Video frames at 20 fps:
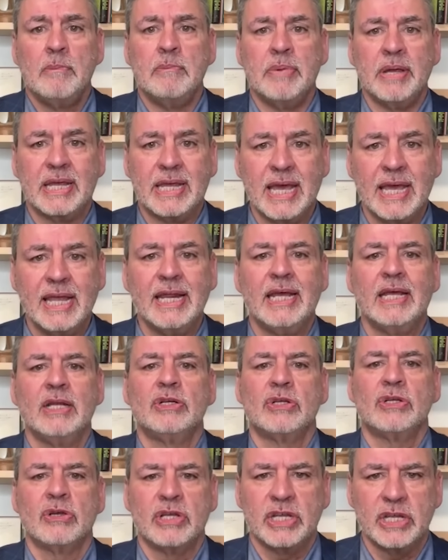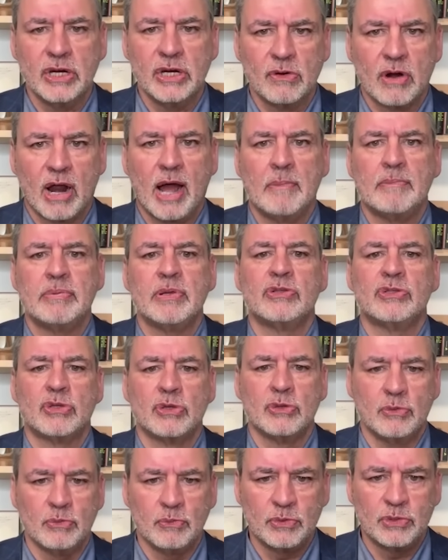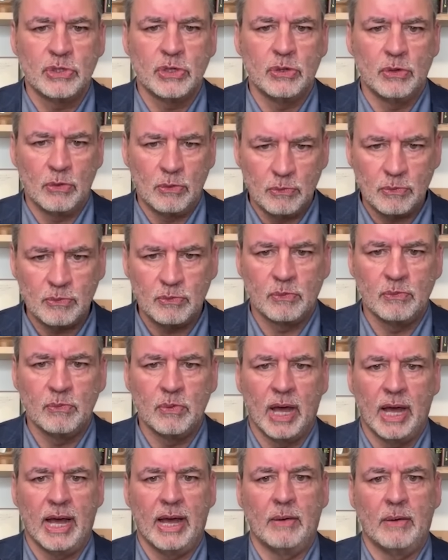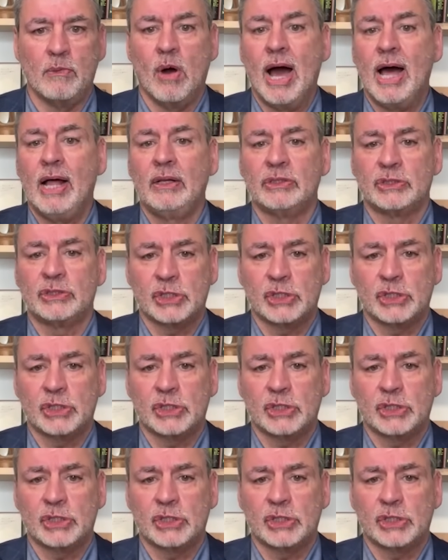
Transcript: beginning to gear up to while